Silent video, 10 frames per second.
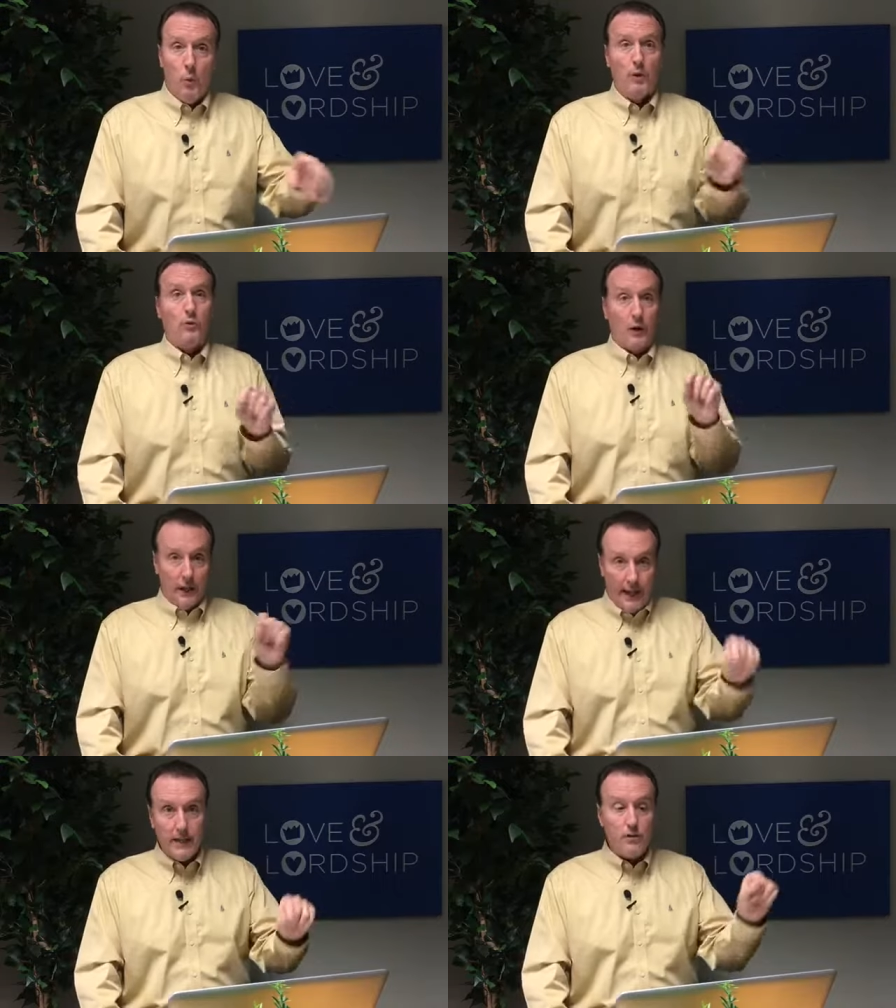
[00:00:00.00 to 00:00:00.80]
with
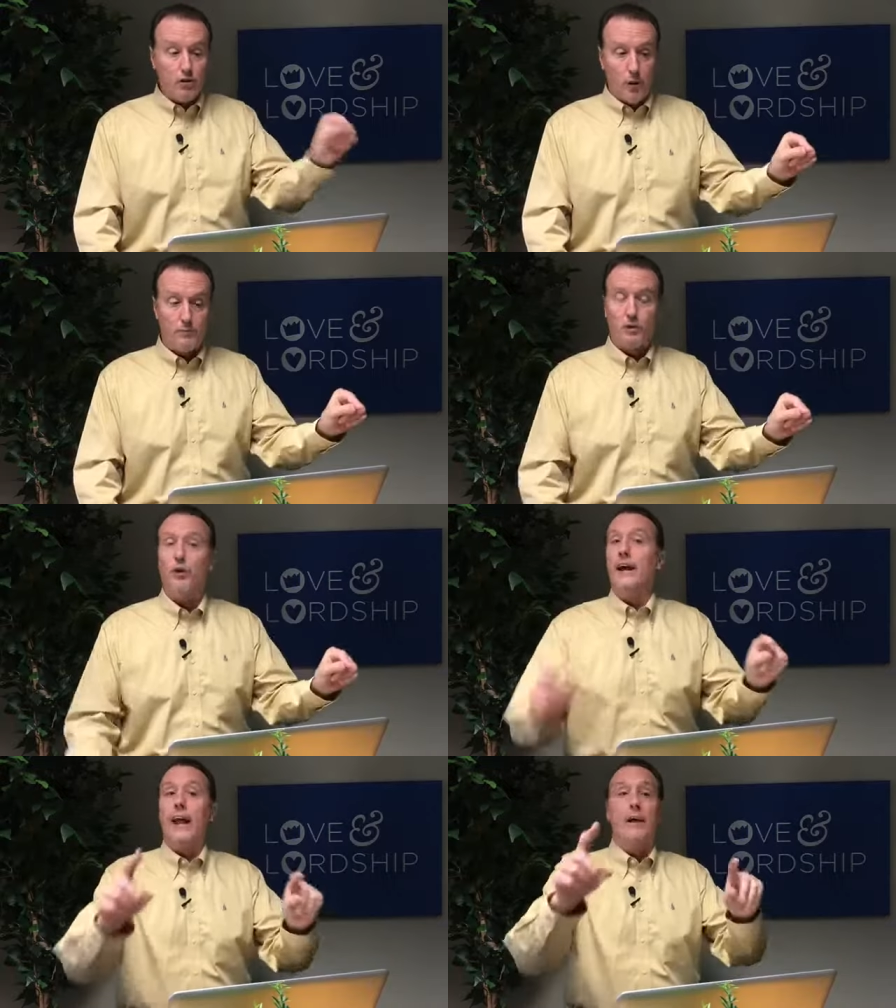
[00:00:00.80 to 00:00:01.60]
related
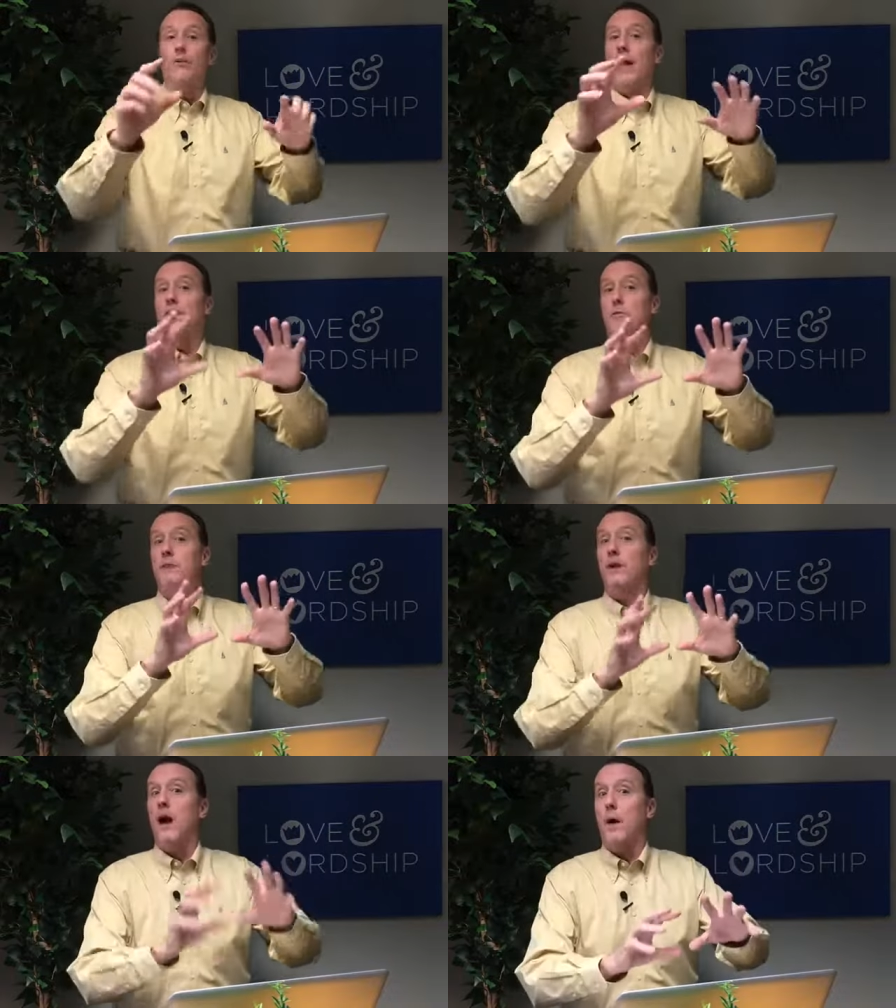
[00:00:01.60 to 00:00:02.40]
scripture, and I don't have
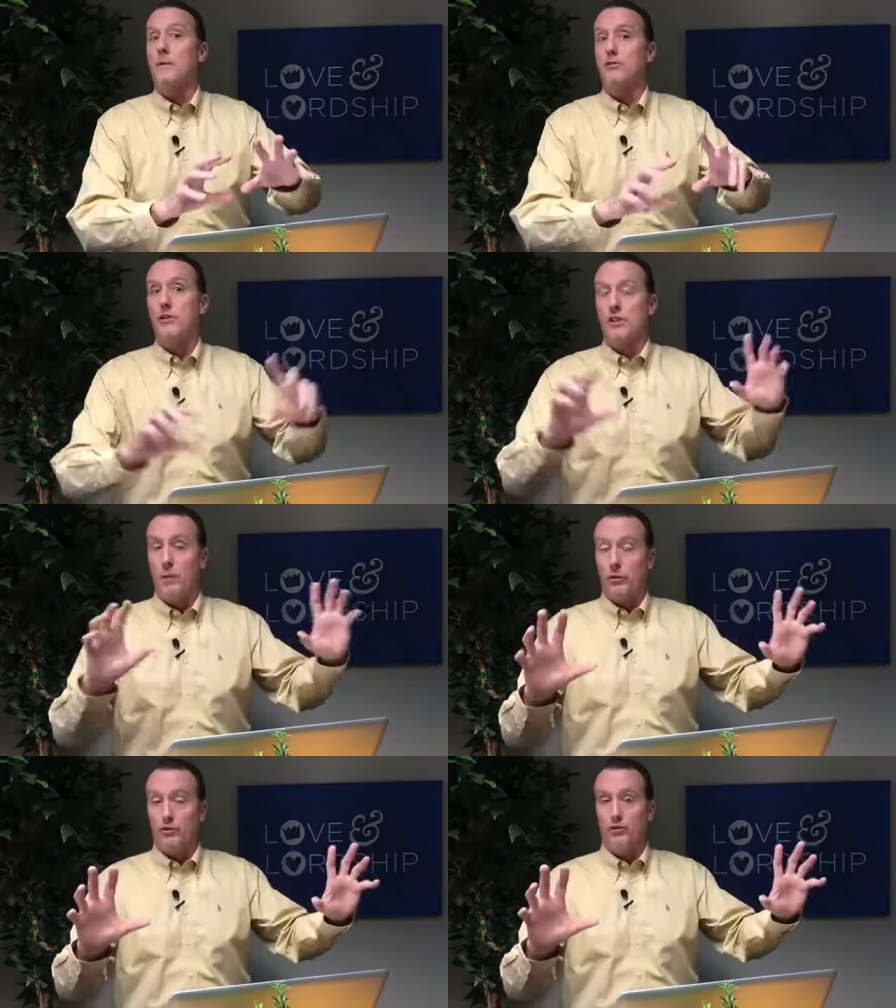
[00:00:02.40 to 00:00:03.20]
them in the comments this
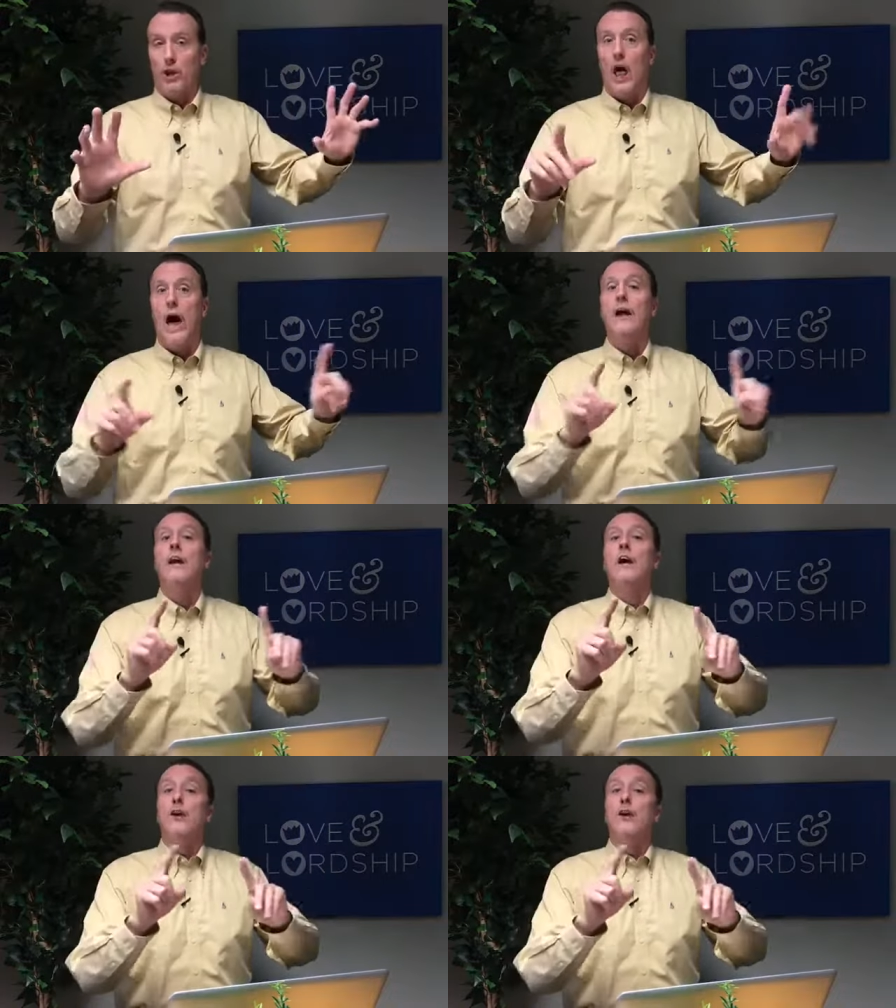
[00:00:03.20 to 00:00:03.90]
time because there's a lot,